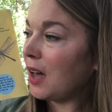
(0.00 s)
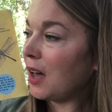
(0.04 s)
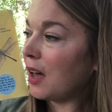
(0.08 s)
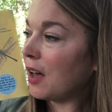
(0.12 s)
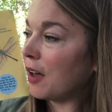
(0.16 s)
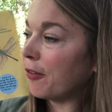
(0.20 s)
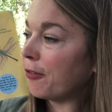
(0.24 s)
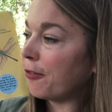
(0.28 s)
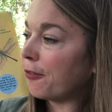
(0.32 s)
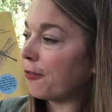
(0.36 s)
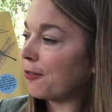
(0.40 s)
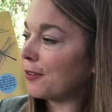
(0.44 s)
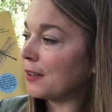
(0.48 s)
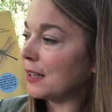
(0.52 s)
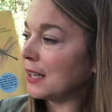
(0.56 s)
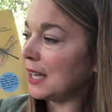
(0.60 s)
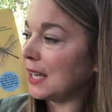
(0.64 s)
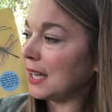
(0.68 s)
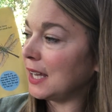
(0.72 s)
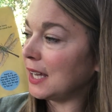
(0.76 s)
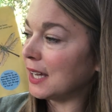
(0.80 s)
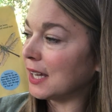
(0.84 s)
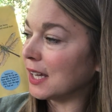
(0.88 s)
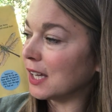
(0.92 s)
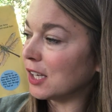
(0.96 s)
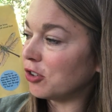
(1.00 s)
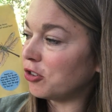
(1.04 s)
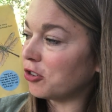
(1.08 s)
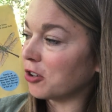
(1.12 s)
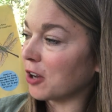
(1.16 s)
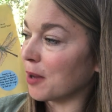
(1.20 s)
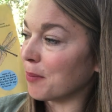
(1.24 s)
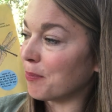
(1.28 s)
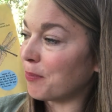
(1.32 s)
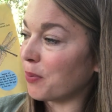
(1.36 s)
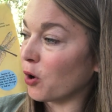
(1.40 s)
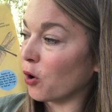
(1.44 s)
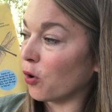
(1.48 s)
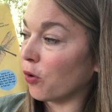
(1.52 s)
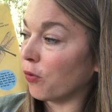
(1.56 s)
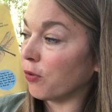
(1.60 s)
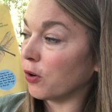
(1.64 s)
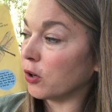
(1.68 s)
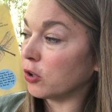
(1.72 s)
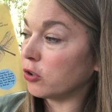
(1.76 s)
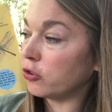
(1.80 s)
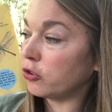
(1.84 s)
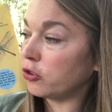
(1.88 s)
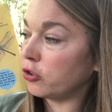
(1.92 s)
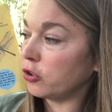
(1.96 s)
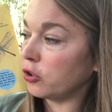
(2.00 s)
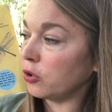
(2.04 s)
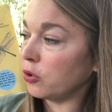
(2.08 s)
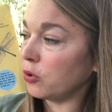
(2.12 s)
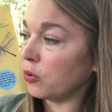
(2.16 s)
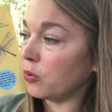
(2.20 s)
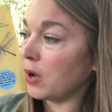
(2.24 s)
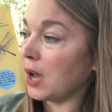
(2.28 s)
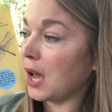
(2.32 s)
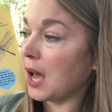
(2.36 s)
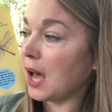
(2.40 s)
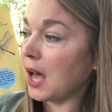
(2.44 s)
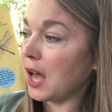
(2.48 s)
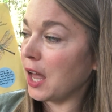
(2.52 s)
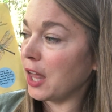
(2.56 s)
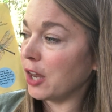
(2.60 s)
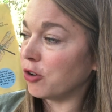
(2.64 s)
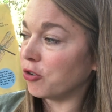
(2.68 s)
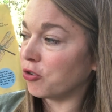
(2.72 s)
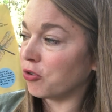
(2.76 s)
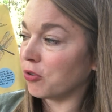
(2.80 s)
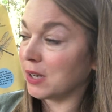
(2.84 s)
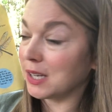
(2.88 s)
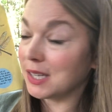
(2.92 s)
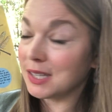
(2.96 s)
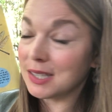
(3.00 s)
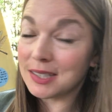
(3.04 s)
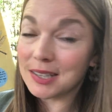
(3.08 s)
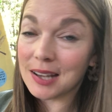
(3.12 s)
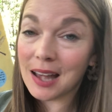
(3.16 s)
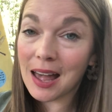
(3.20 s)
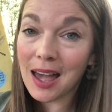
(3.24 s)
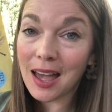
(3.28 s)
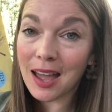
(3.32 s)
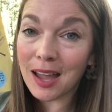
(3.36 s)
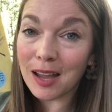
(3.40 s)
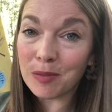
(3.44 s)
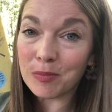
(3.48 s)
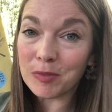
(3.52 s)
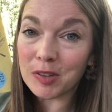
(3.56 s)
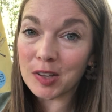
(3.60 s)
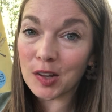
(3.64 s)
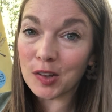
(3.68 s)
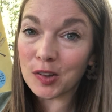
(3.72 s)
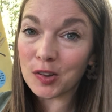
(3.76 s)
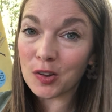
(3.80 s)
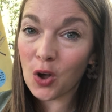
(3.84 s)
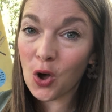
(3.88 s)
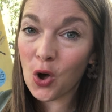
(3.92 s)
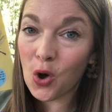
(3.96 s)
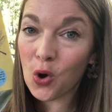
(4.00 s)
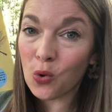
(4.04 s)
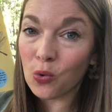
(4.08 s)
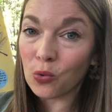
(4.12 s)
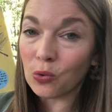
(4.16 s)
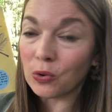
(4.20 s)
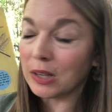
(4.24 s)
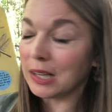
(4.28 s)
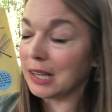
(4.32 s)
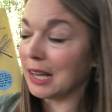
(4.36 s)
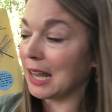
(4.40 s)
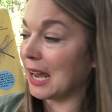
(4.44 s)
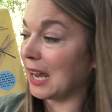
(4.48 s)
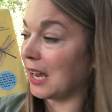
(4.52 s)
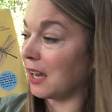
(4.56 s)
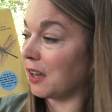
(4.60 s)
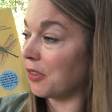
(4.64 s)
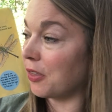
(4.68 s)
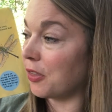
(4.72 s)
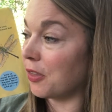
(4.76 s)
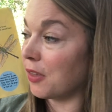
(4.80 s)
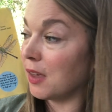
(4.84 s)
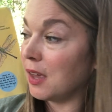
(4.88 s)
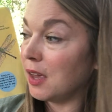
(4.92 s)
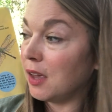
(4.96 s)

A flea can jump over 200 times its own length.